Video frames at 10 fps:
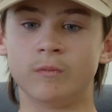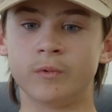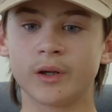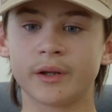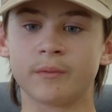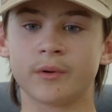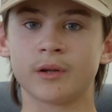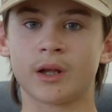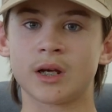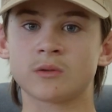really
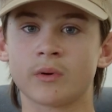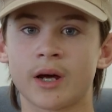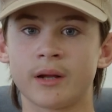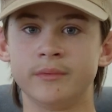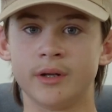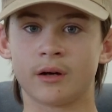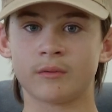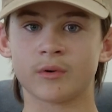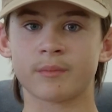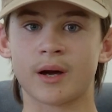realized what I'd
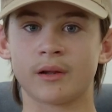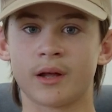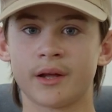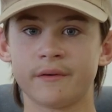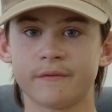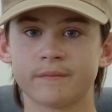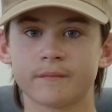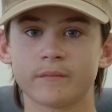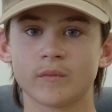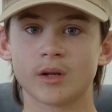done with my life,
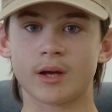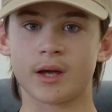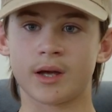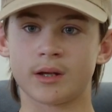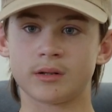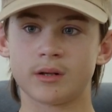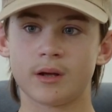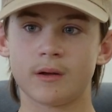and